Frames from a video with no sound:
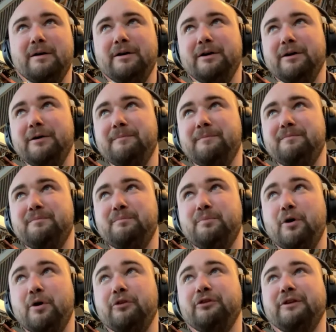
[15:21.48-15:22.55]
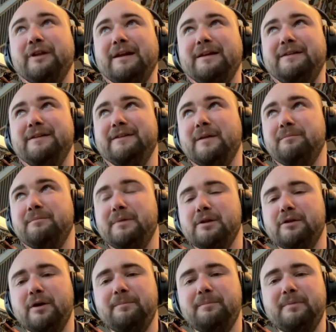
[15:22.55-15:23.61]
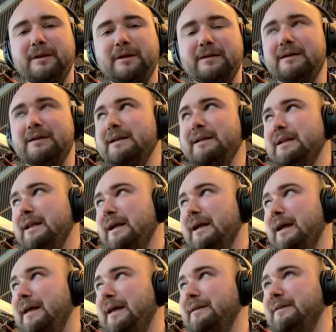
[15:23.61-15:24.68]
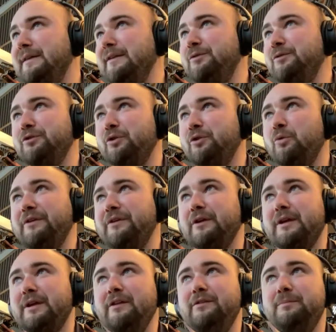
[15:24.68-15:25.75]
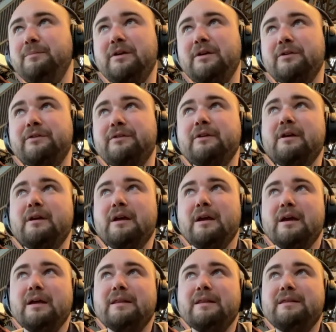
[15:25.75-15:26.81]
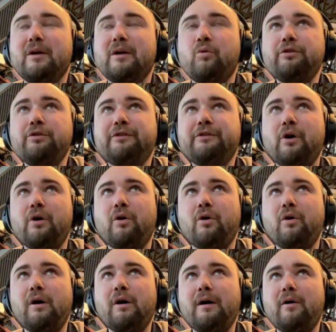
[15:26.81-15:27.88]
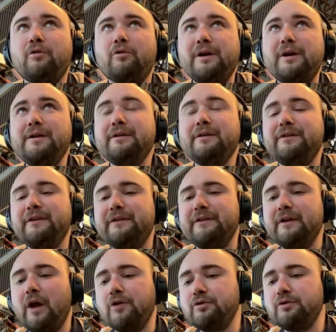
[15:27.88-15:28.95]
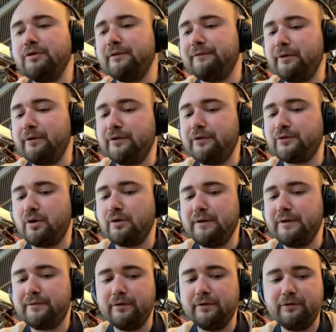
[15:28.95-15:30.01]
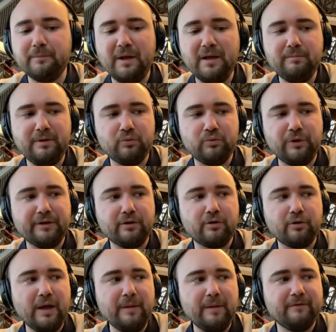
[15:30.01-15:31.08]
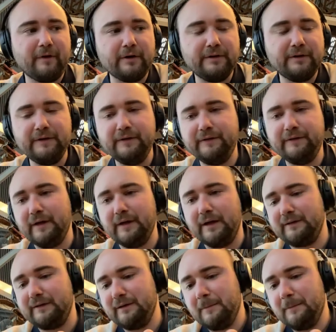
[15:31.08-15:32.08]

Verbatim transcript: um, personalities and build up and and this was always the case because there was already in the 1600s, a very strong difference made between grape varieties that